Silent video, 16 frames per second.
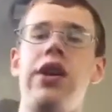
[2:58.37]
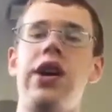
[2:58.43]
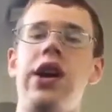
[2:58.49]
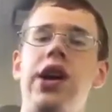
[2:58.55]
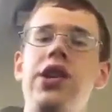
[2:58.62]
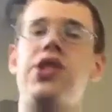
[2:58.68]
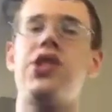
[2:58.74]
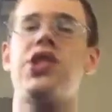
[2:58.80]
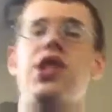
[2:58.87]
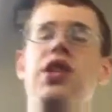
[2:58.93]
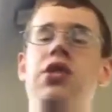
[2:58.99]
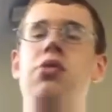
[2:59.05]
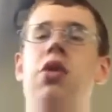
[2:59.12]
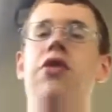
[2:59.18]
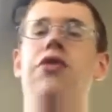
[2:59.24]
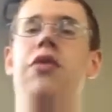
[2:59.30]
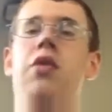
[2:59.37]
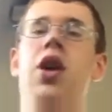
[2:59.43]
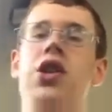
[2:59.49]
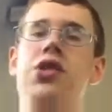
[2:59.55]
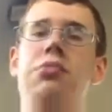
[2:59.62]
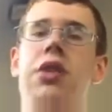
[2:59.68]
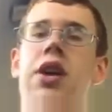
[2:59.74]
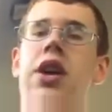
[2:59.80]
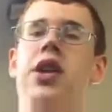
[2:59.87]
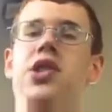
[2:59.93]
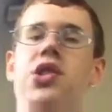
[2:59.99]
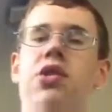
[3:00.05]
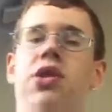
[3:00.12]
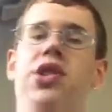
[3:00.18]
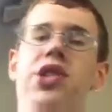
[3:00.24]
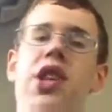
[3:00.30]
guys, thank you all for watching my
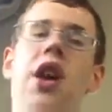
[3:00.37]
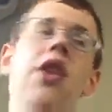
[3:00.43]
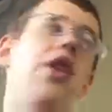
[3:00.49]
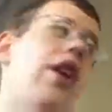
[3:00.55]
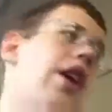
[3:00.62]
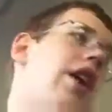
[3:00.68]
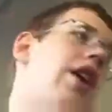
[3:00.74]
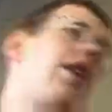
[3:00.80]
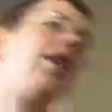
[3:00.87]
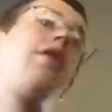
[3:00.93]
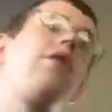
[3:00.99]
soda Saturday.